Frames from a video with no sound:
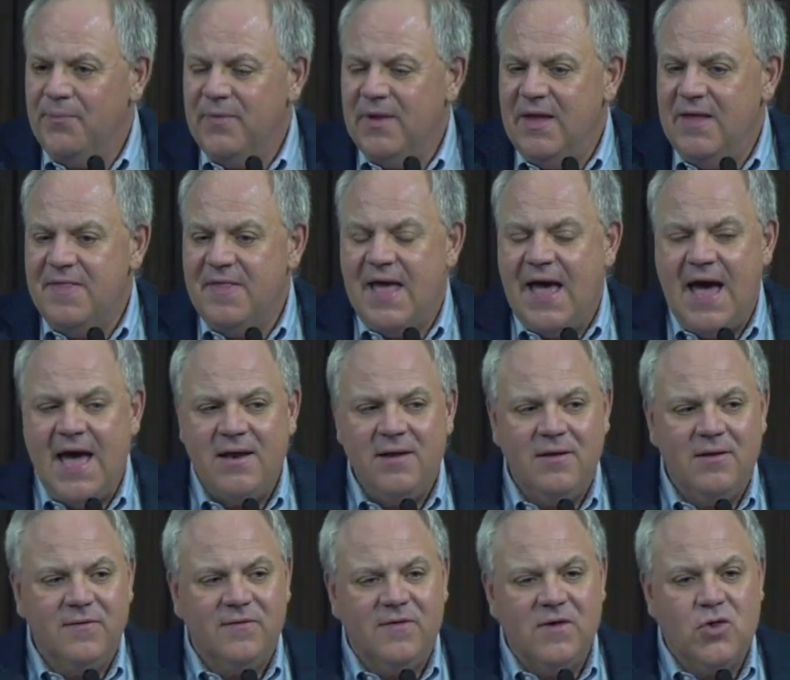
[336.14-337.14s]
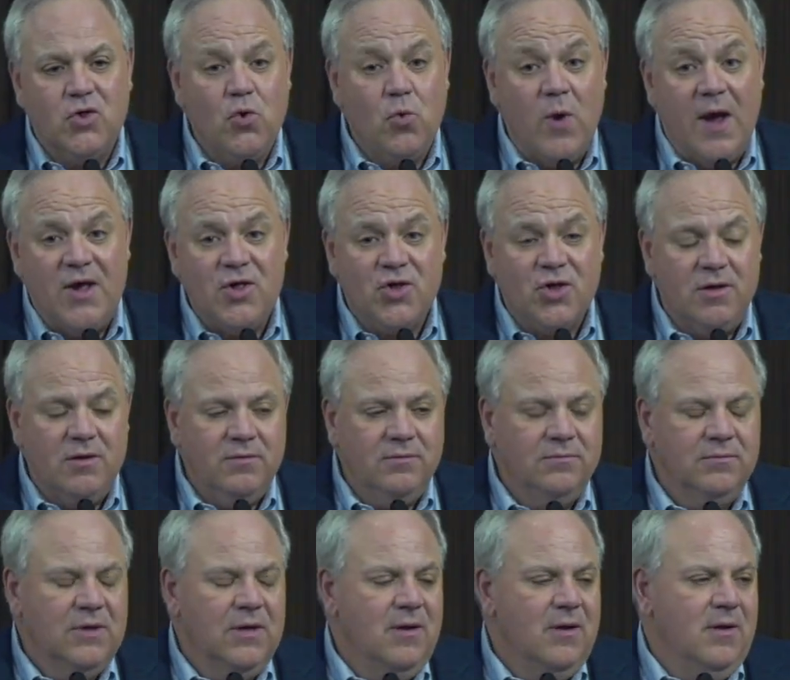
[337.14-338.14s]
In that situation,
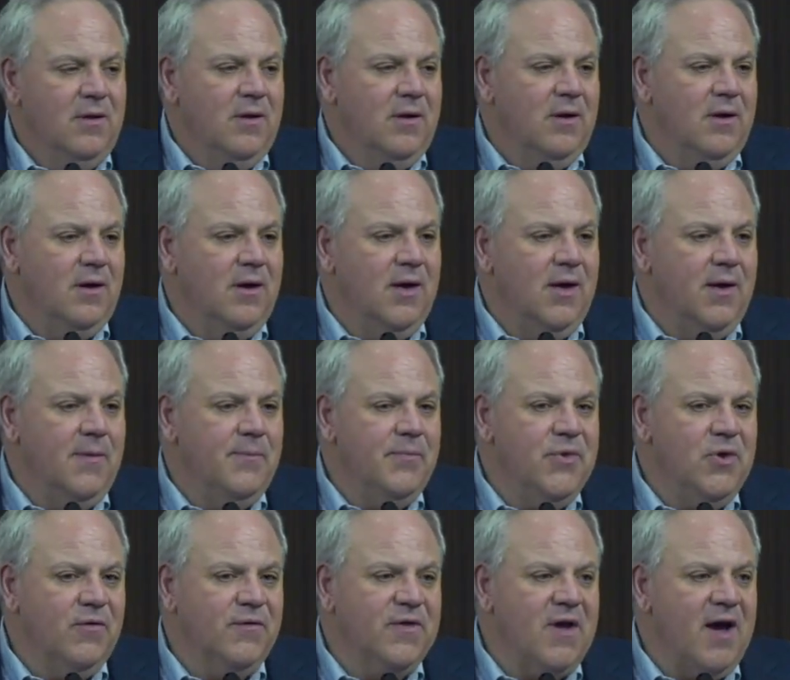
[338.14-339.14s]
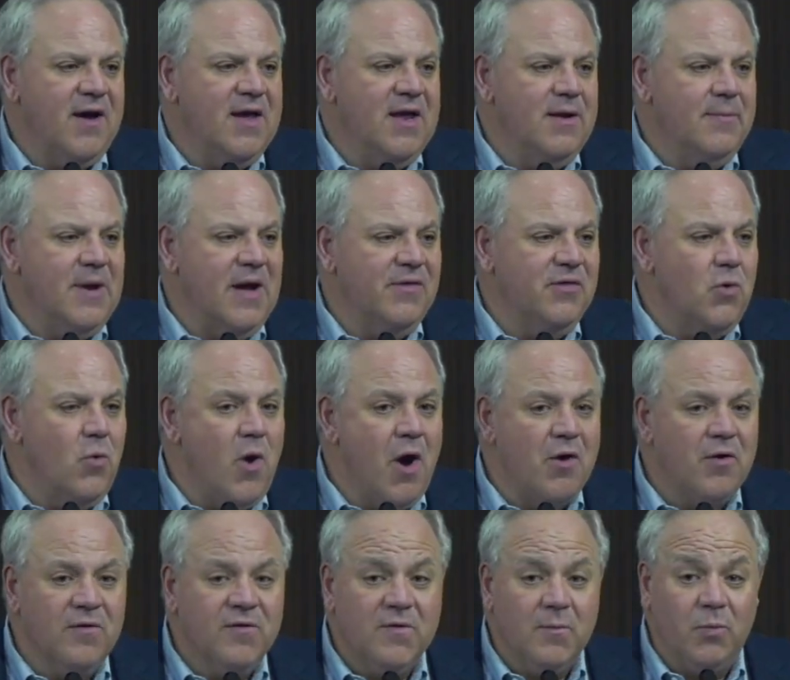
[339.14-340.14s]
you're talking about the
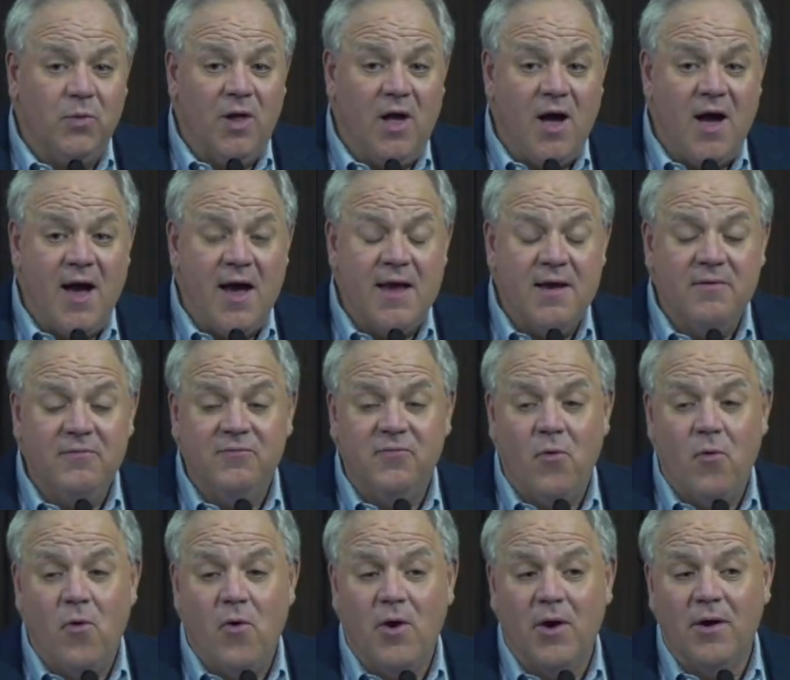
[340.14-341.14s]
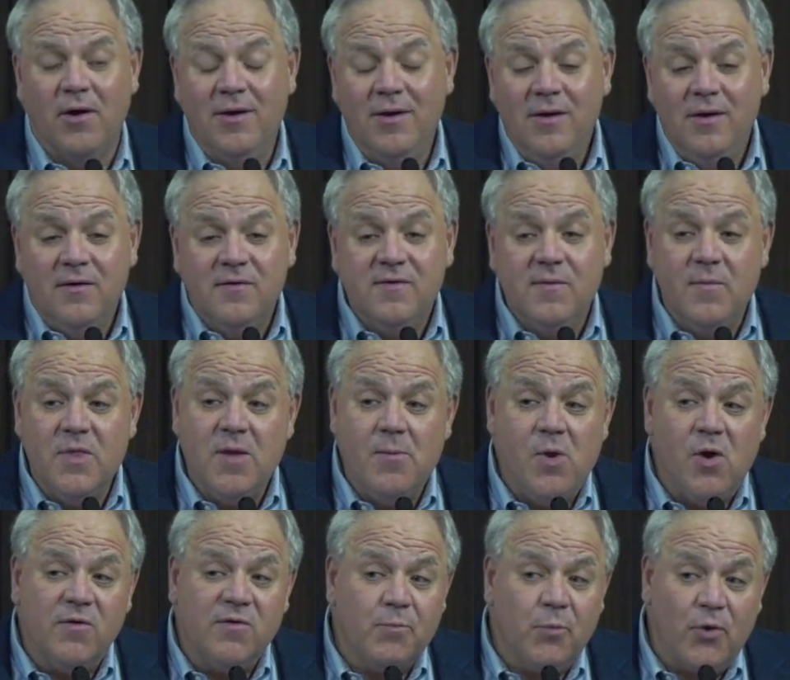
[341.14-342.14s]
water supply for some of the
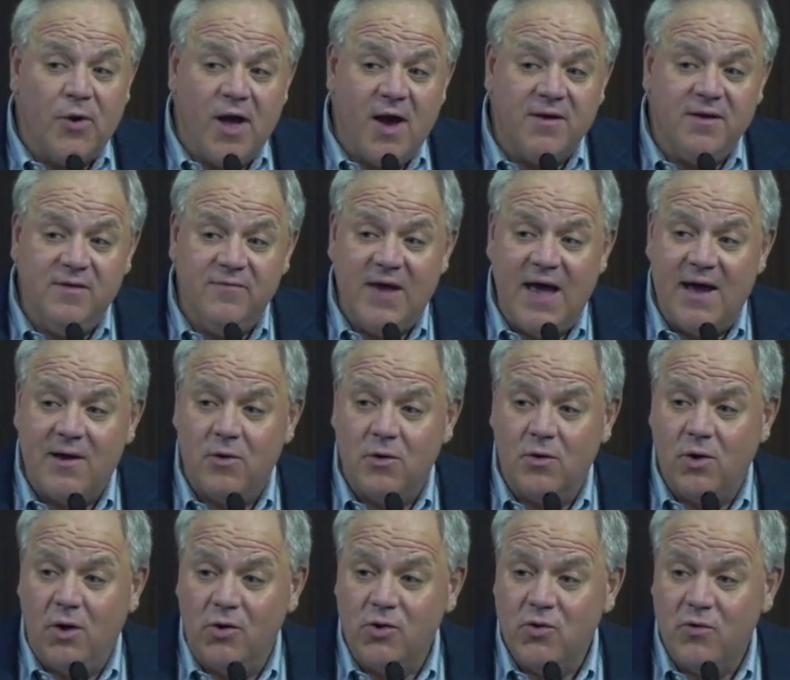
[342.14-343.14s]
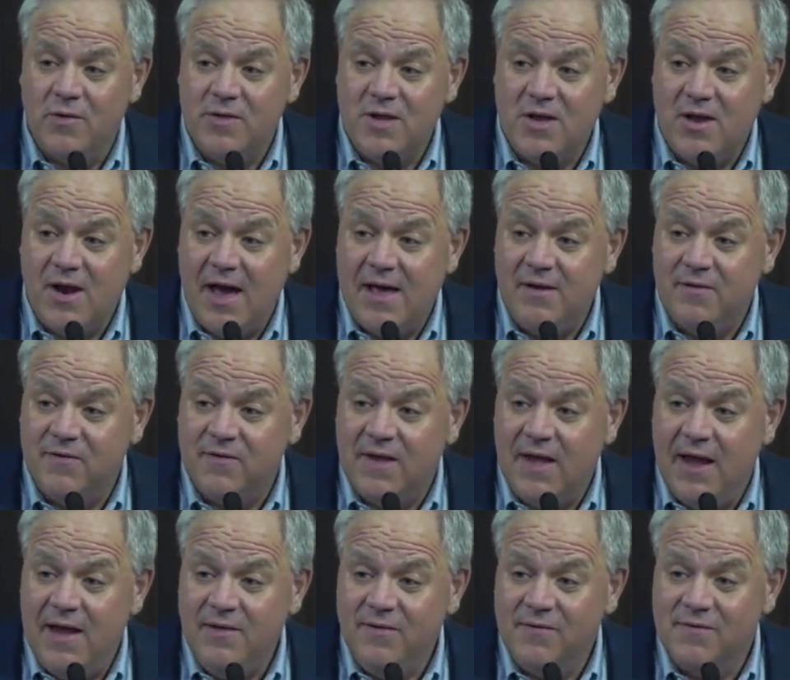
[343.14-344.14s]
most productive agriculture in the United
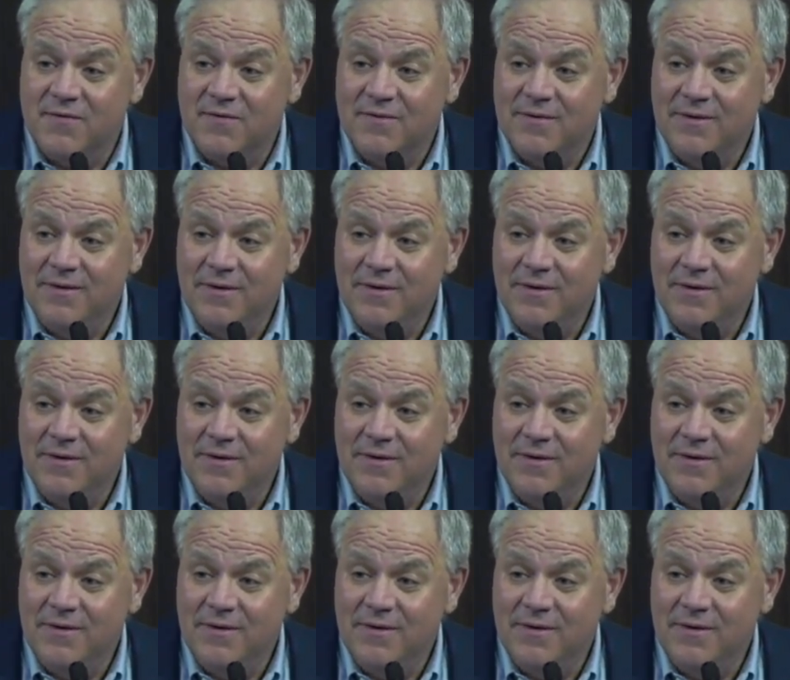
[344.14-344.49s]
States,